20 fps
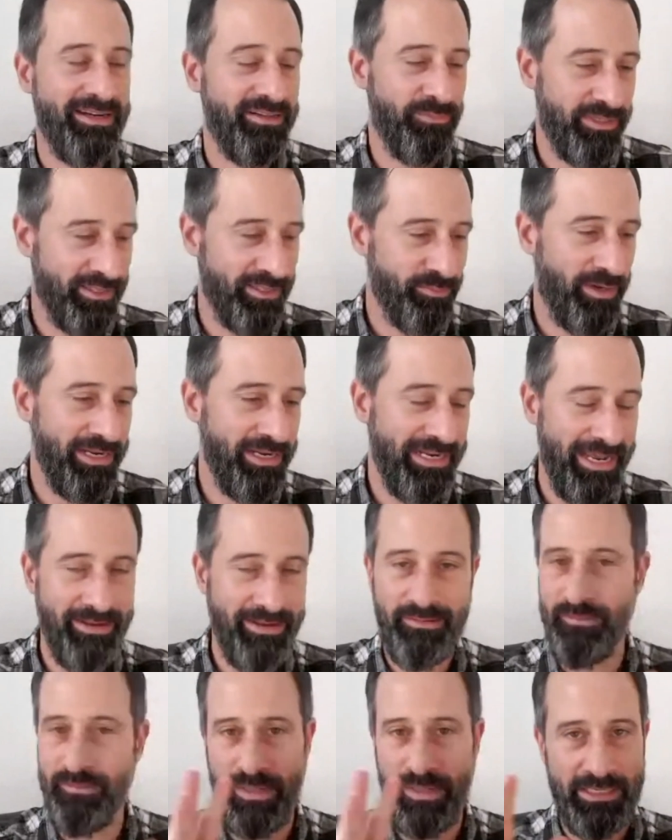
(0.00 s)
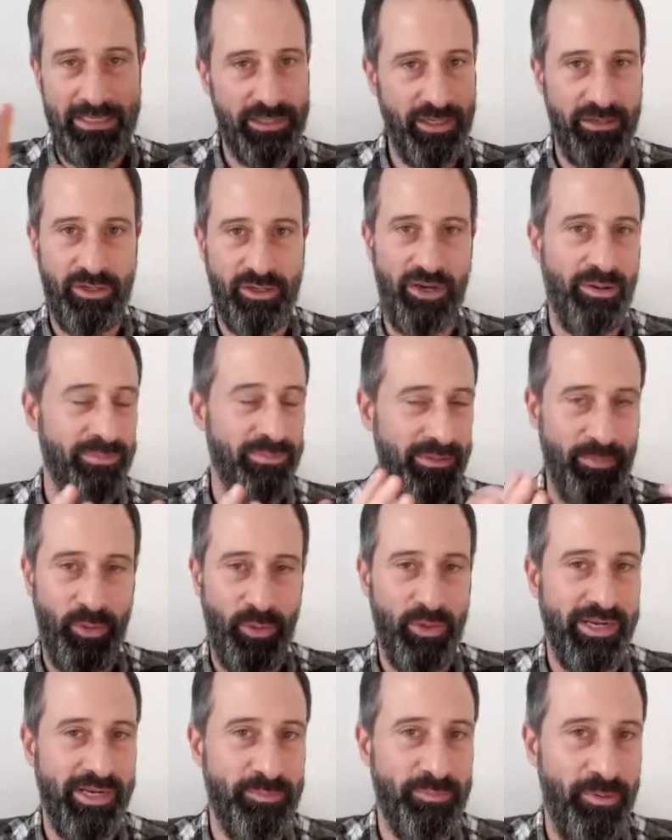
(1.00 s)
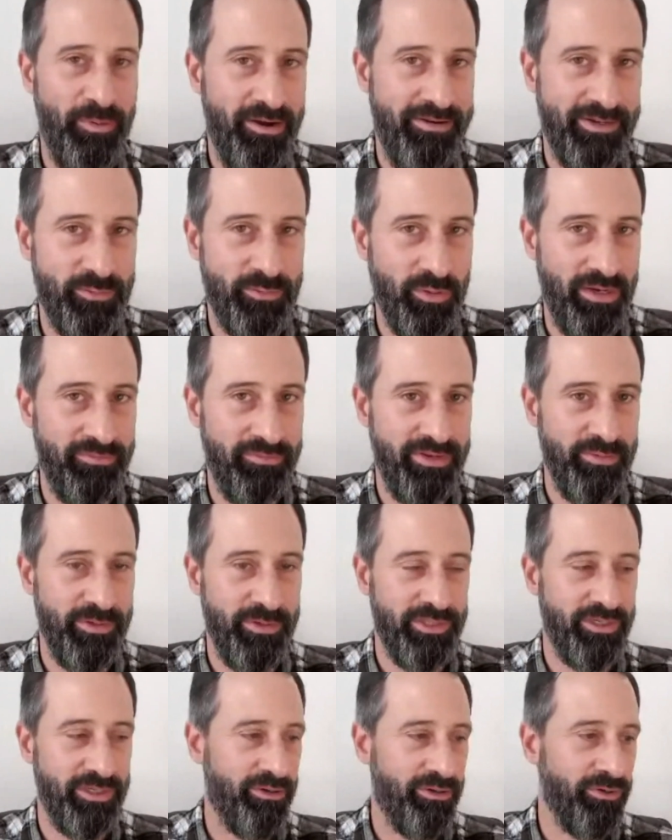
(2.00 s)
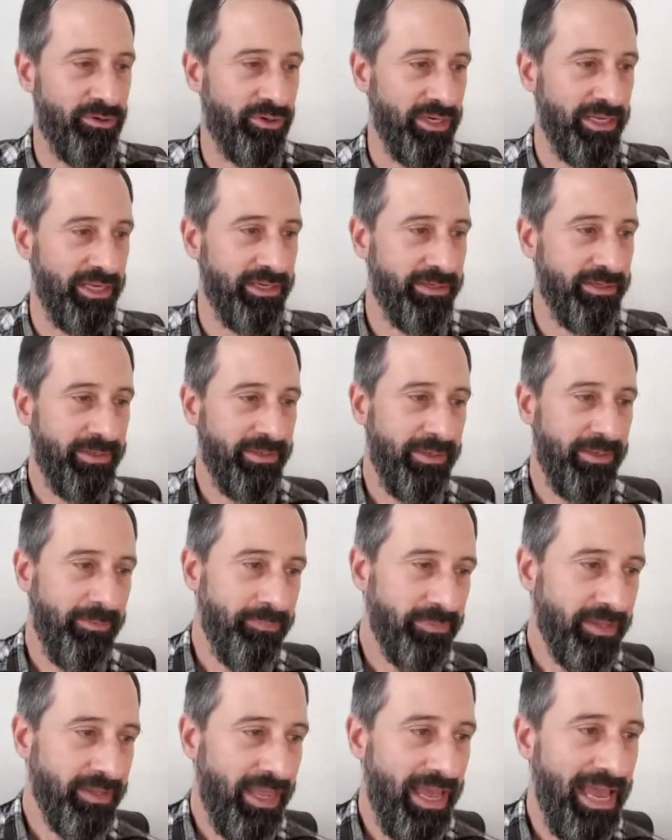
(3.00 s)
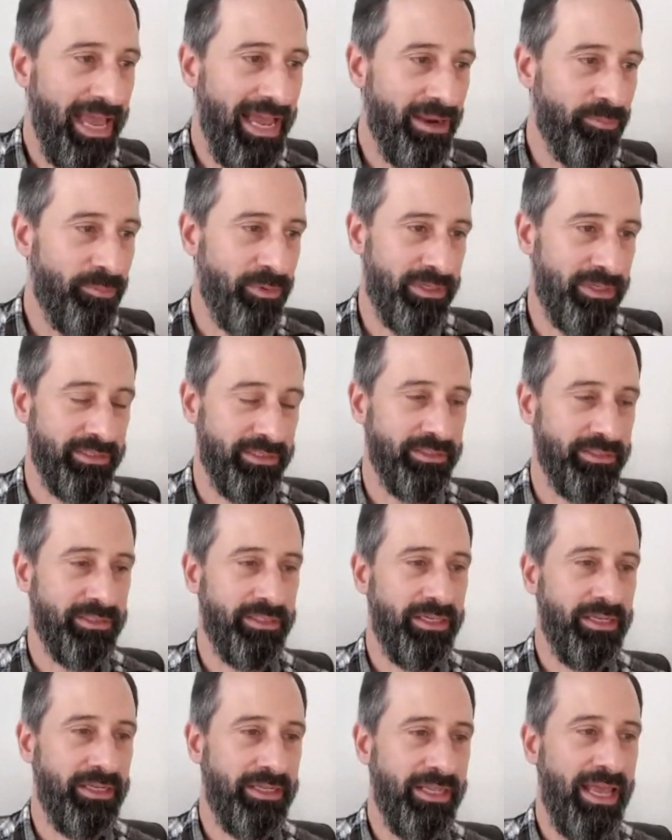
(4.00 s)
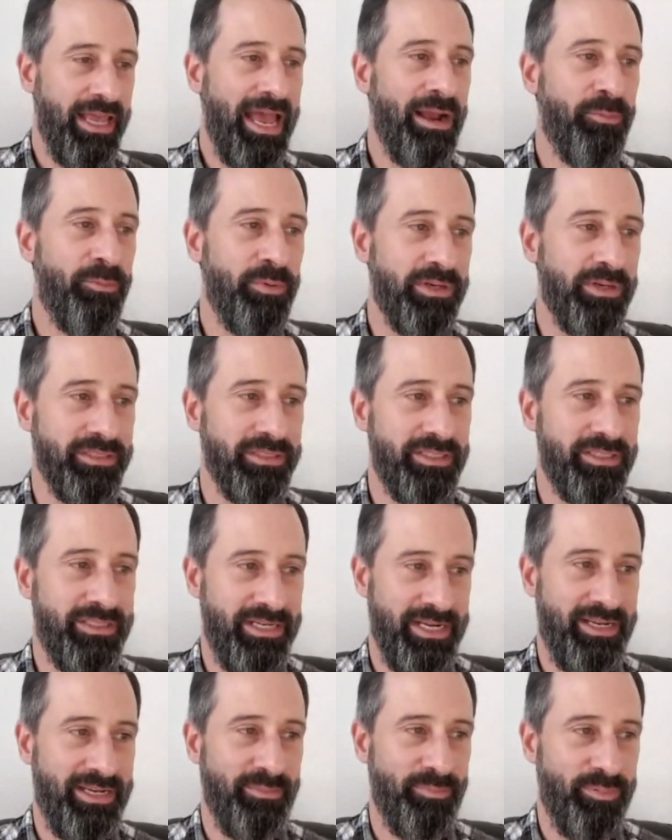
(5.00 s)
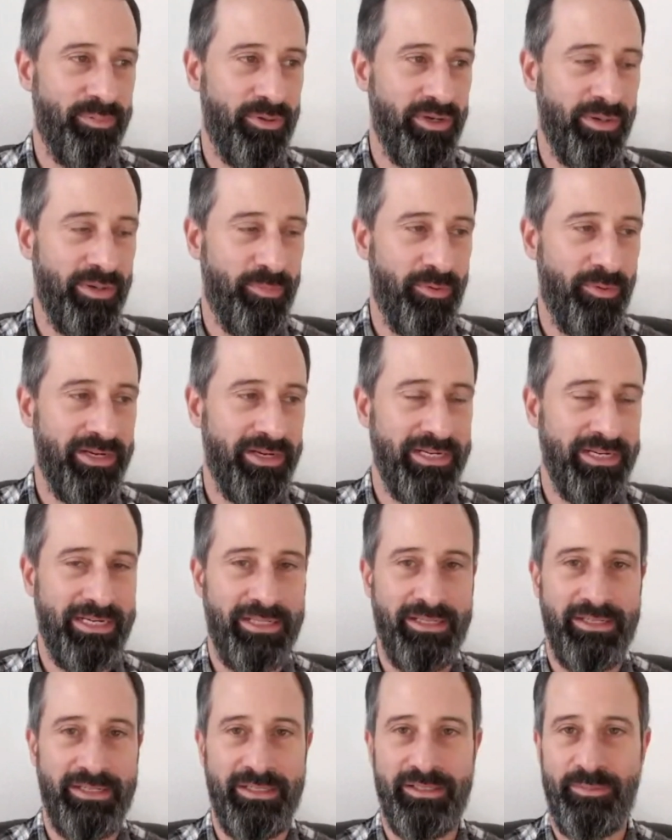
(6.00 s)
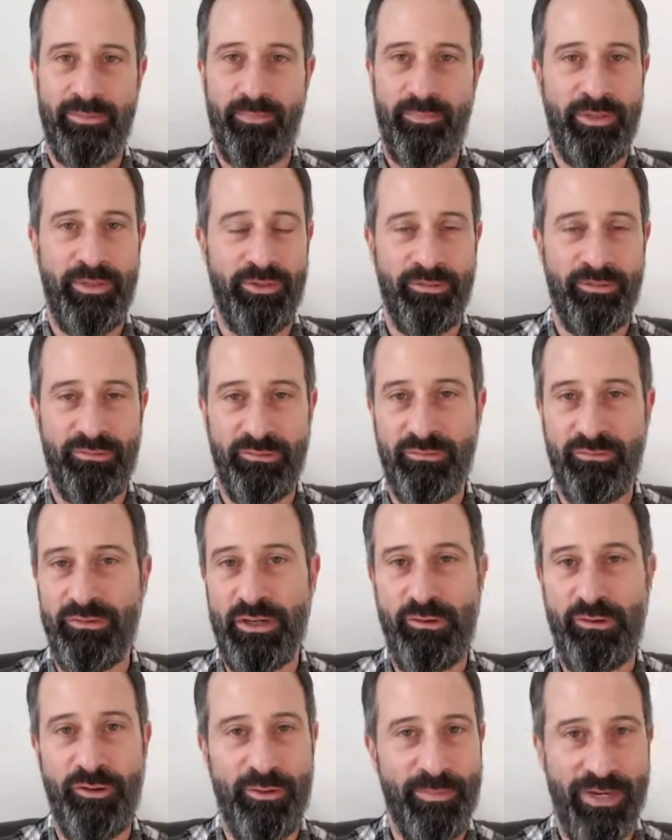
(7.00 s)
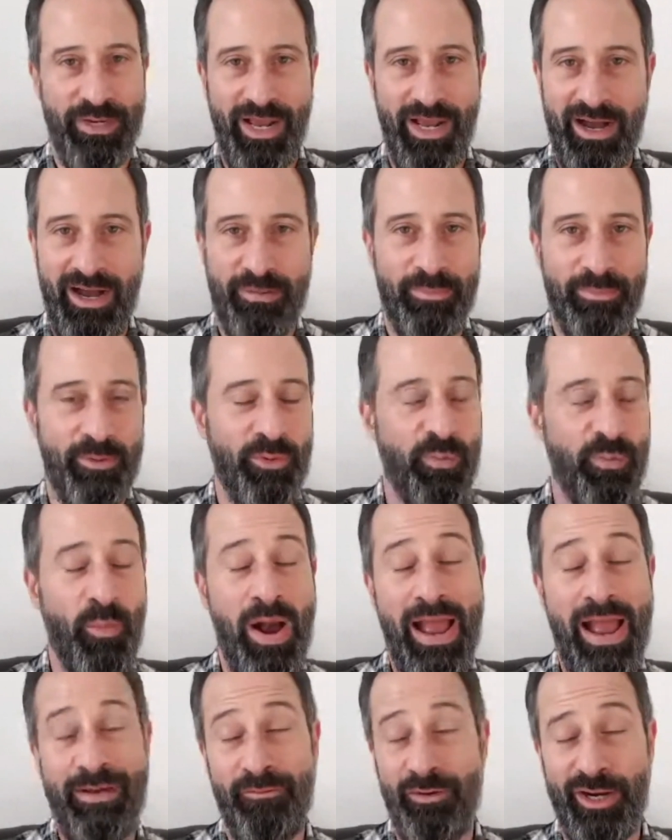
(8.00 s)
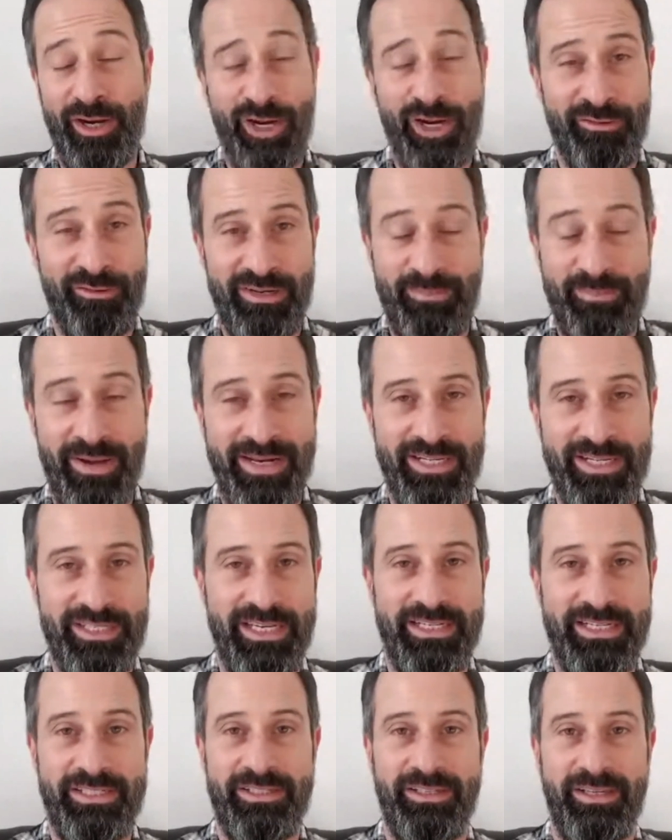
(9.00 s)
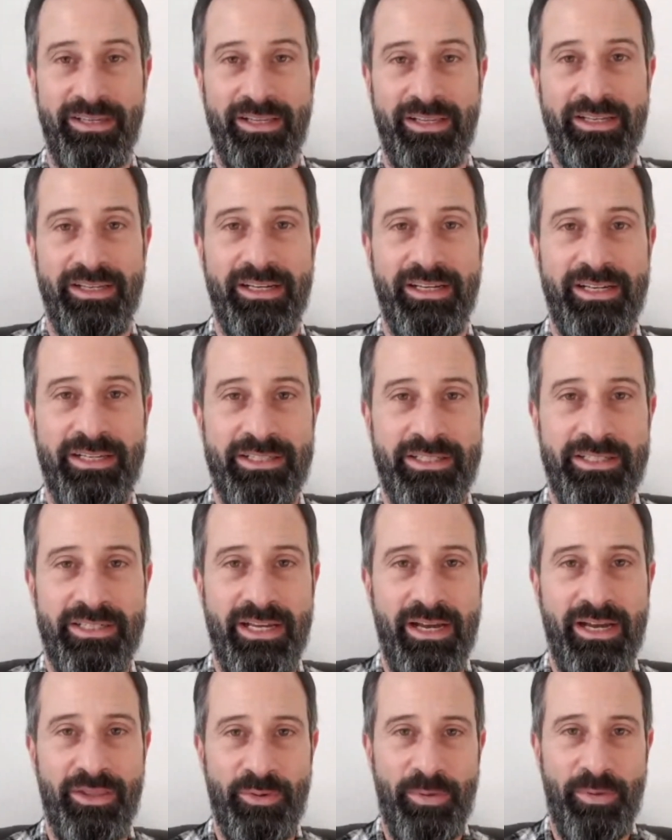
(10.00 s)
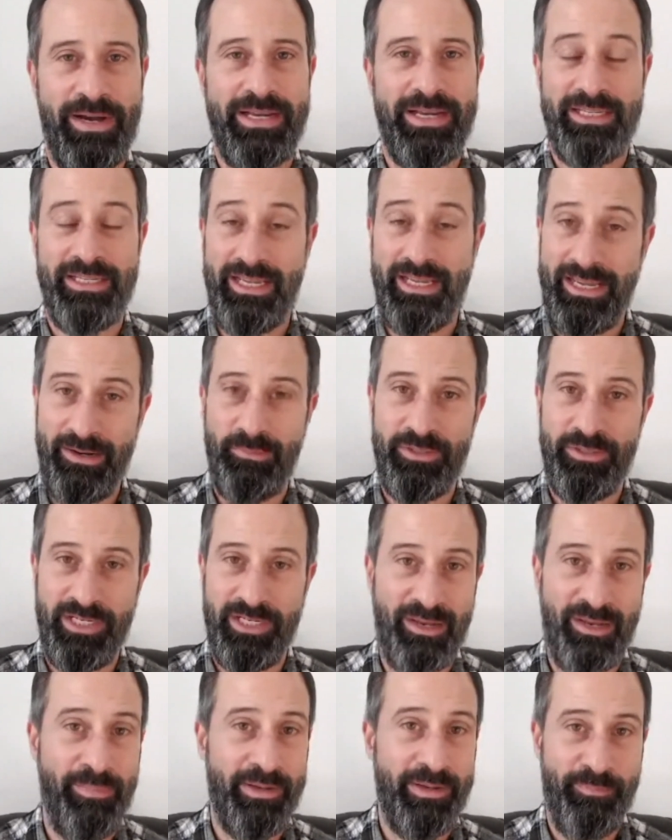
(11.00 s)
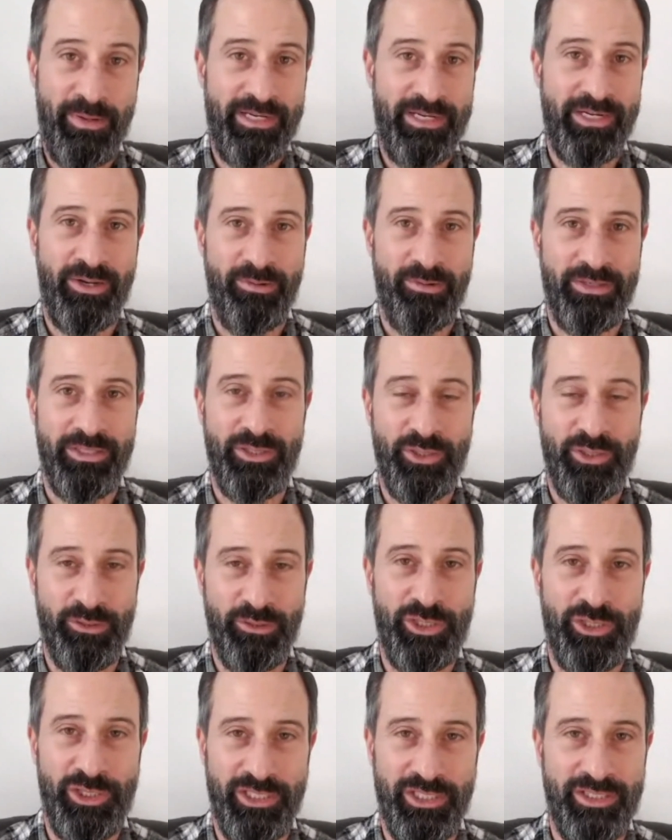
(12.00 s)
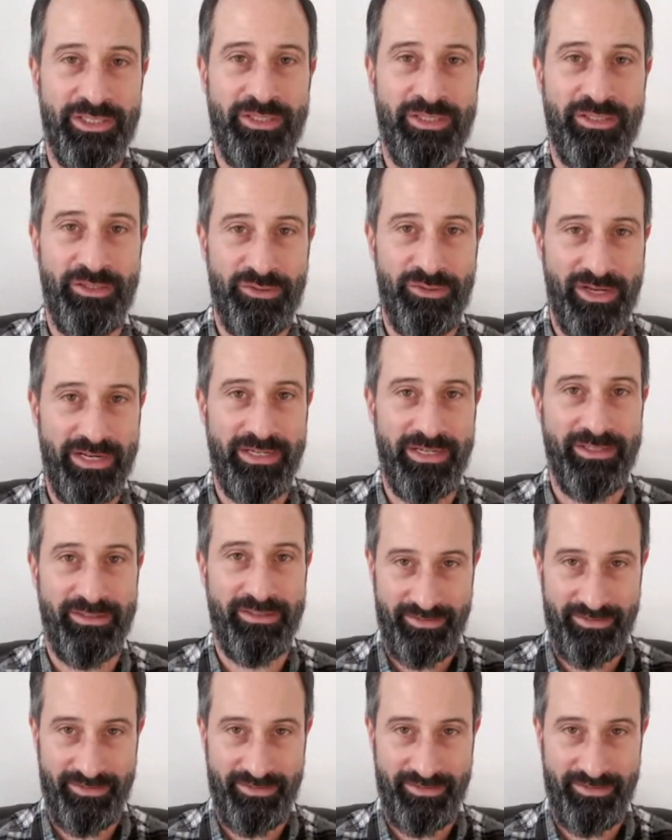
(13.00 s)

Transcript: and which is why, yeah, internal comms, employee experience, whatever you wish to call it, I wouldn't stick employer branding in the pure recruitment arm or wherever it currently might sit, because otherwise it will just get pigeonholed as you're just trying to,